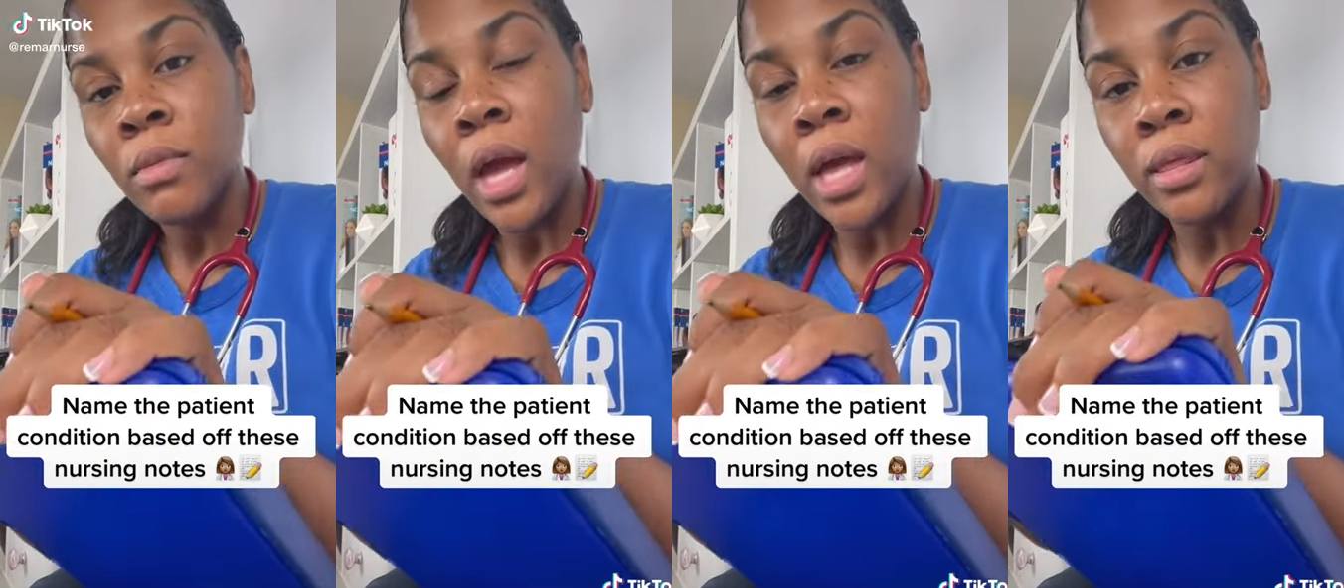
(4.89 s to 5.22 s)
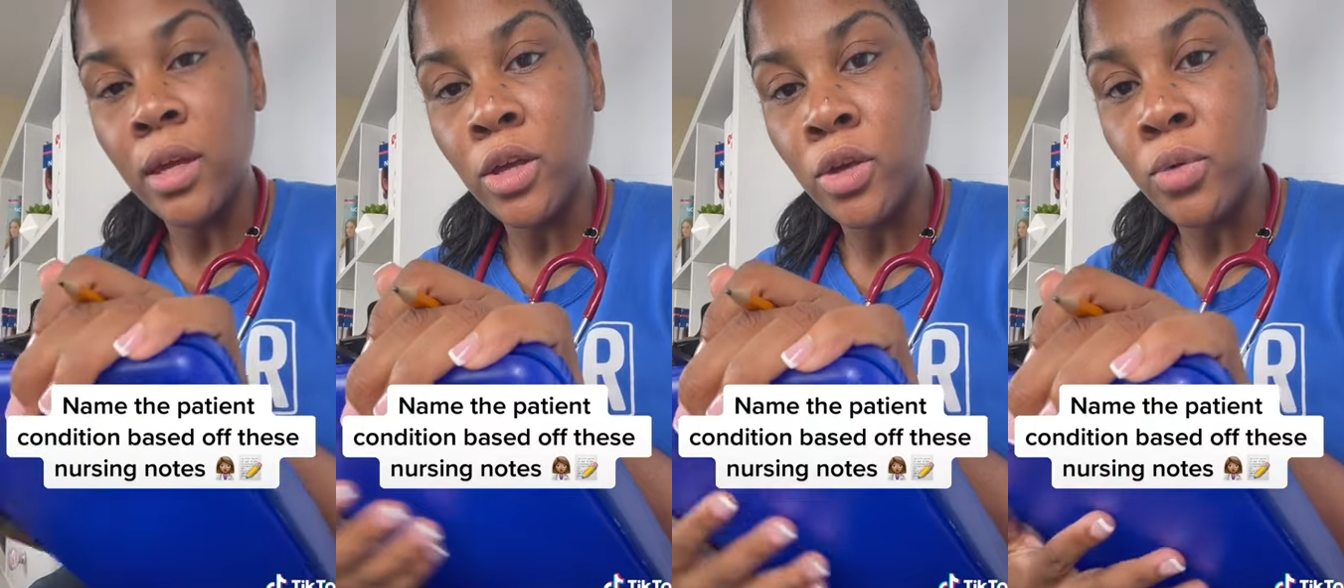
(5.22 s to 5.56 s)
And
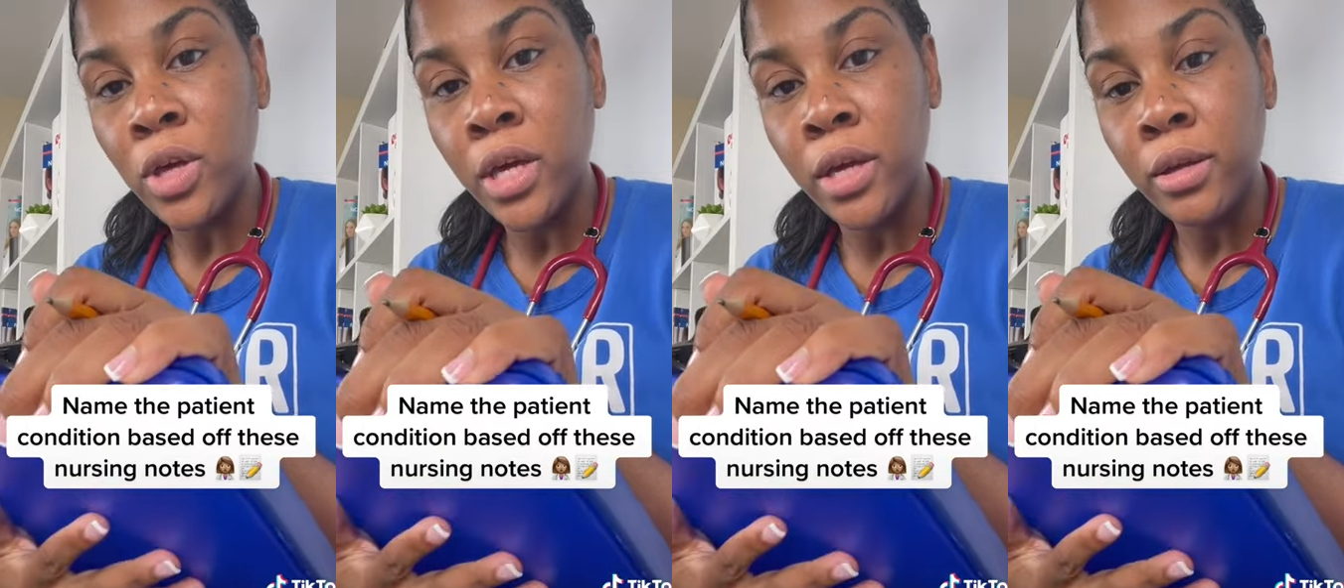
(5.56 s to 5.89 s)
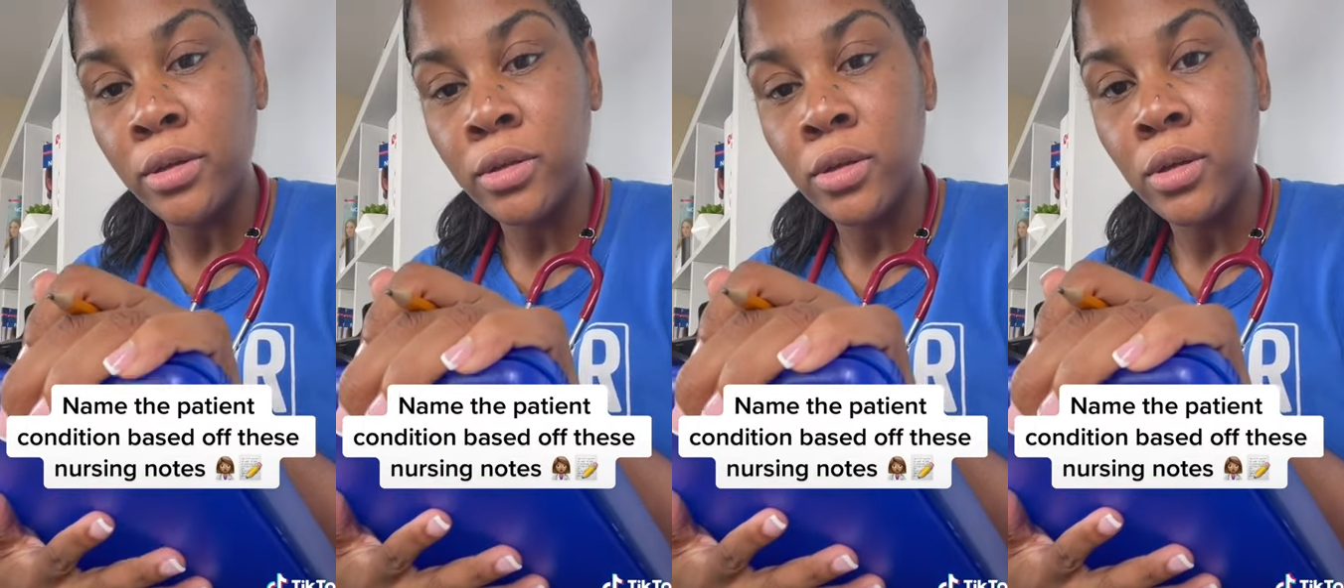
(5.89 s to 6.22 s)
then you eat
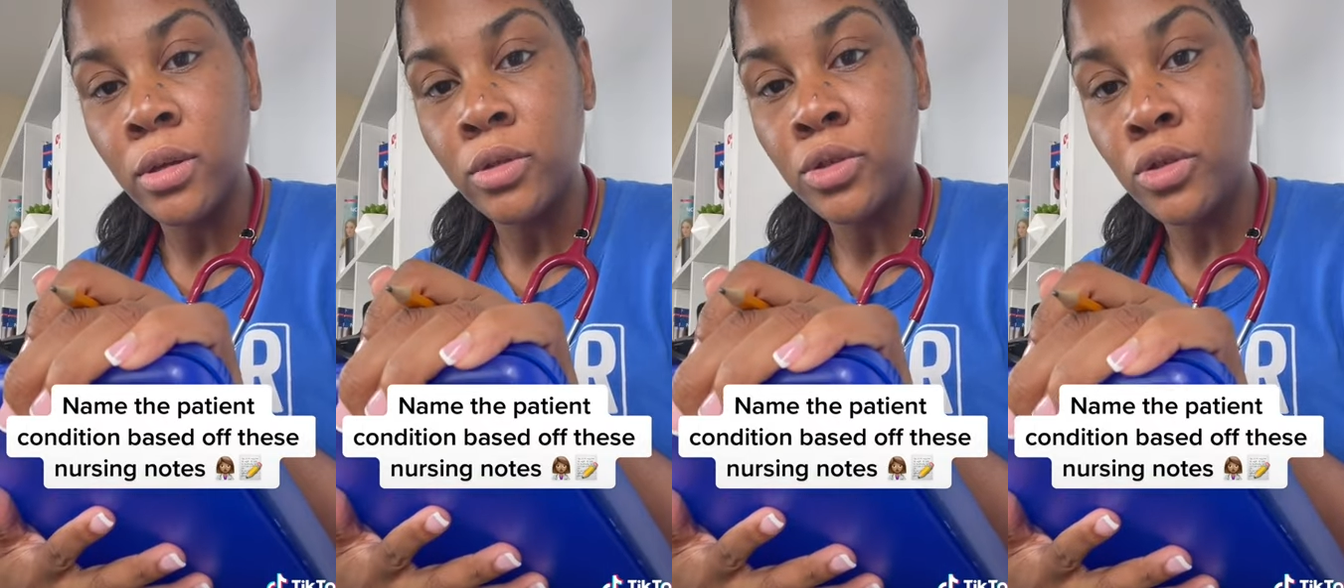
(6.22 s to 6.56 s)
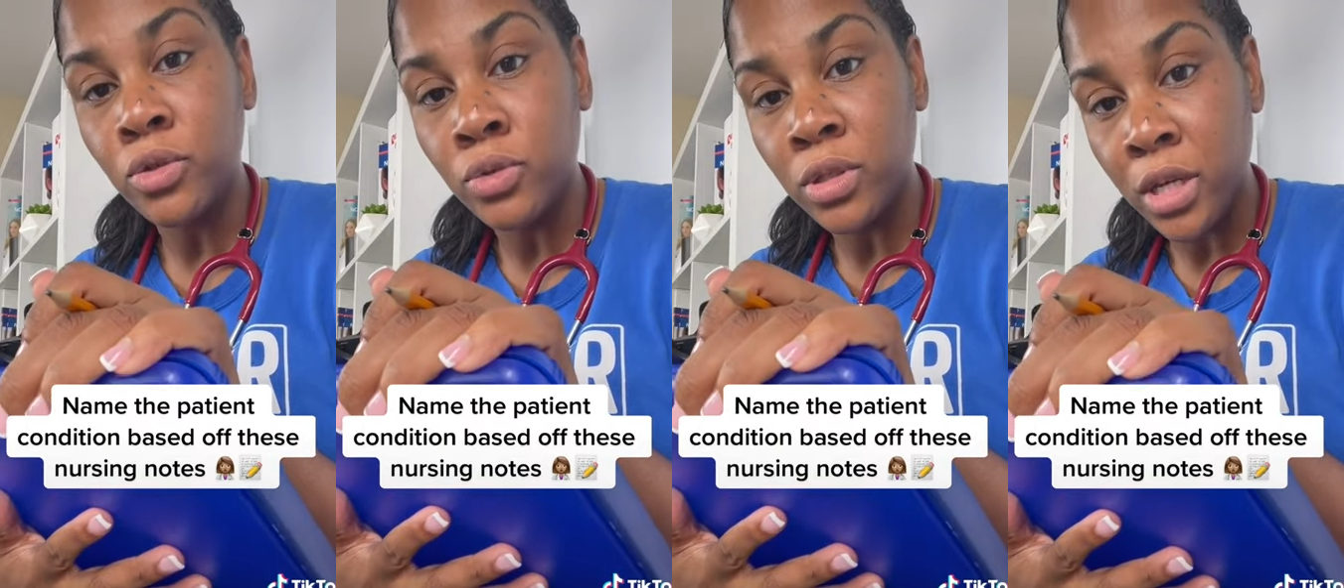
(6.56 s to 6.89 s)

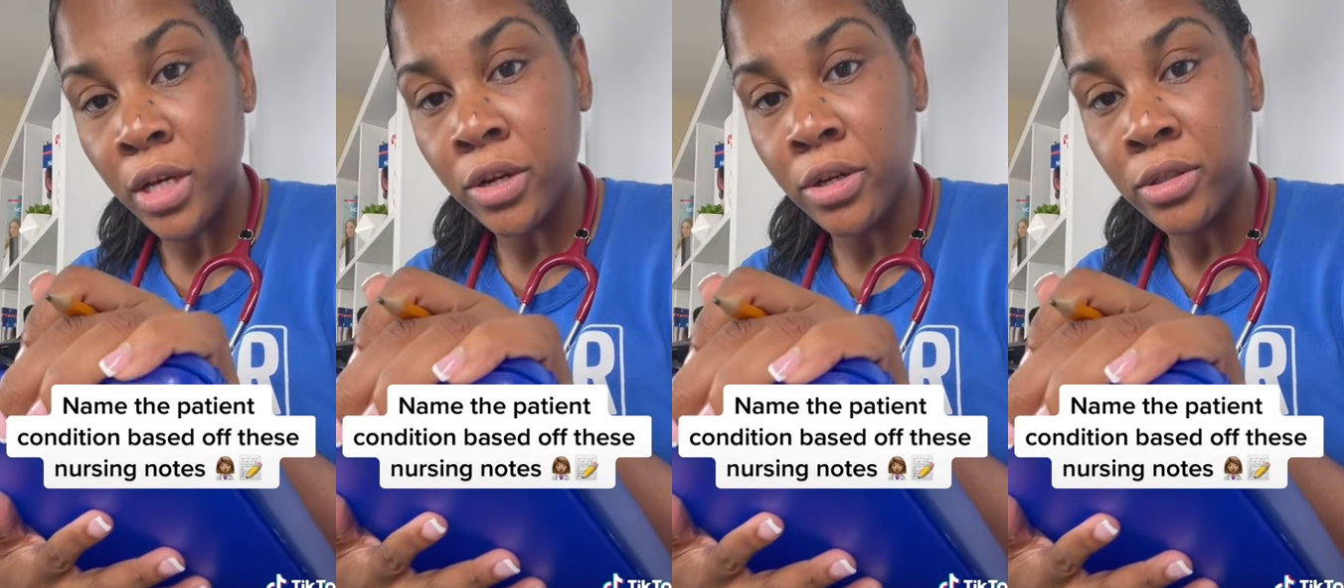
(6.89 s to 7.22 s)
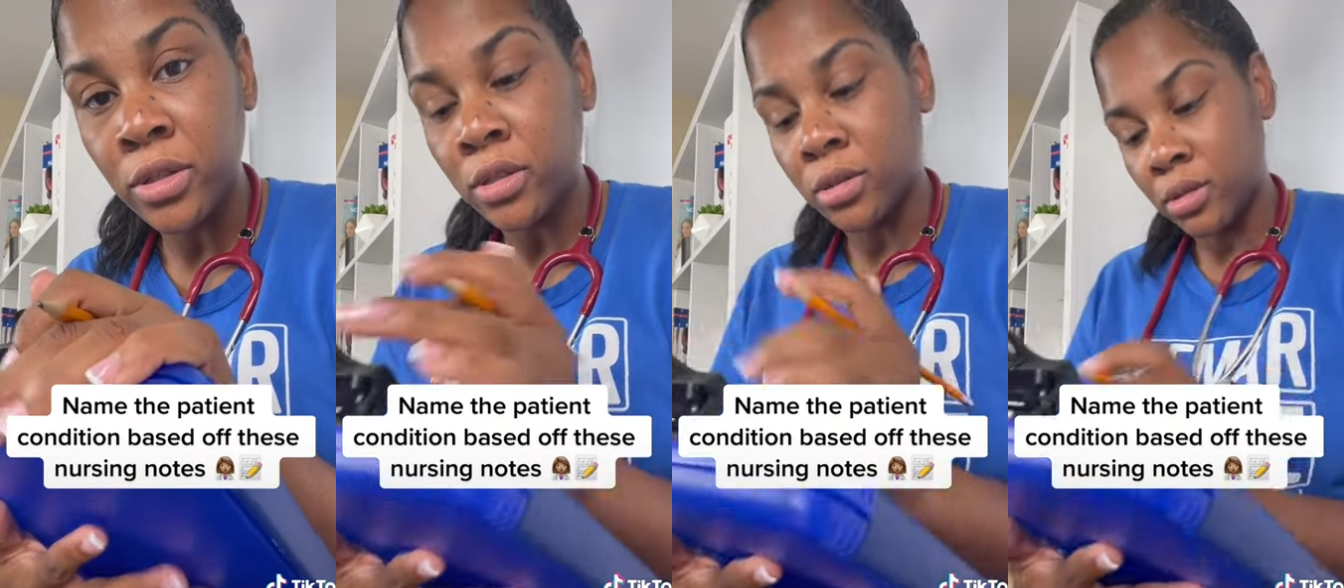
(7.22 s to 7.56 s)
two
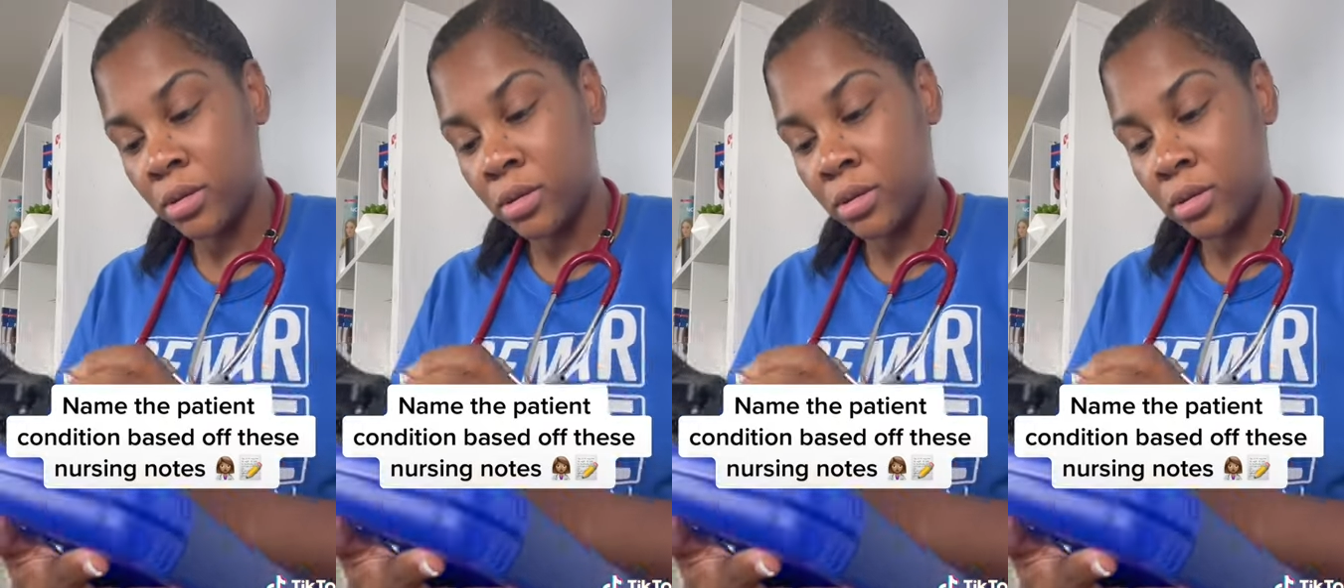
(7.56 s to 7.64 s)
Snickers.